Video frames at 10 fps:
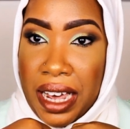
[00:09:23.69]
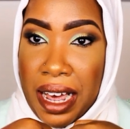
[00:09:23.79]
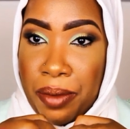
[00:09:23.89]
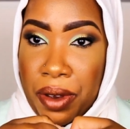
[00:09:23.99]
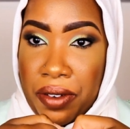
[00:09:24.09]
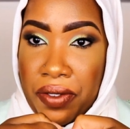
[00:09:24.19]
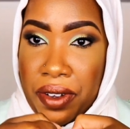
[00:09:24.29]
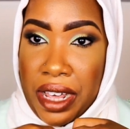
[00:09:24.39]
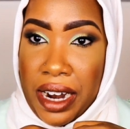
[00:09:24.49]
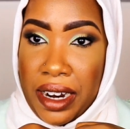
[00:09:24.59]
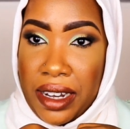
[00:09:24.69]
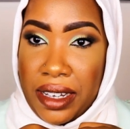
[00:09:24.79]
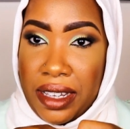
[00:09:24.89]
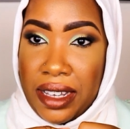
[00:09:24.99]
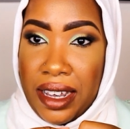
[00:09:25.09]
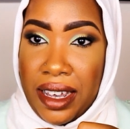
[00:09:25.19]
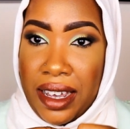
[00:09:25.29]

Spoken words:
Look how beautiful that is.